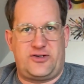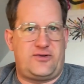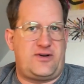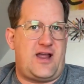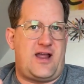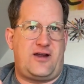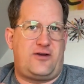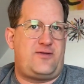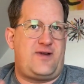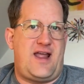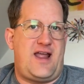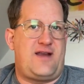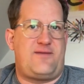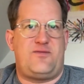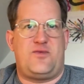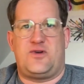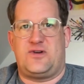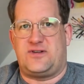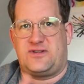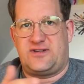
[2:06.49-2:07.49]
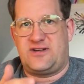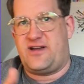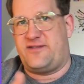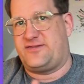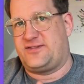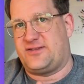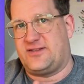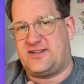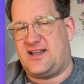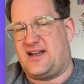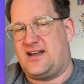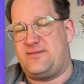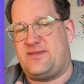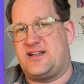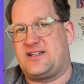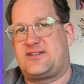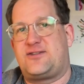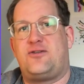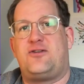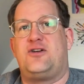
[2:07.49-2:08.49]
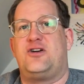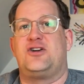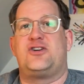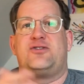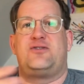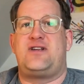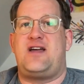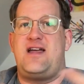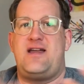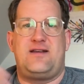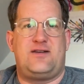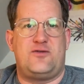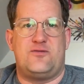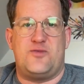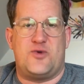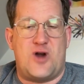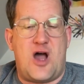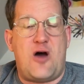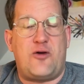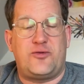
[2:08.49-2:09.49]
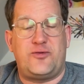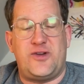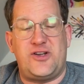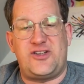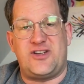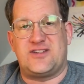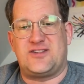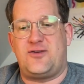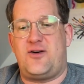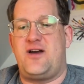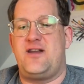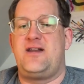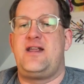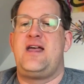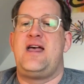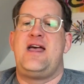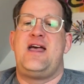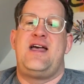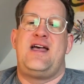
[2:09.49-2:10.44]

Should I create more stuff to sell in my store? Should I do more outreach and so on?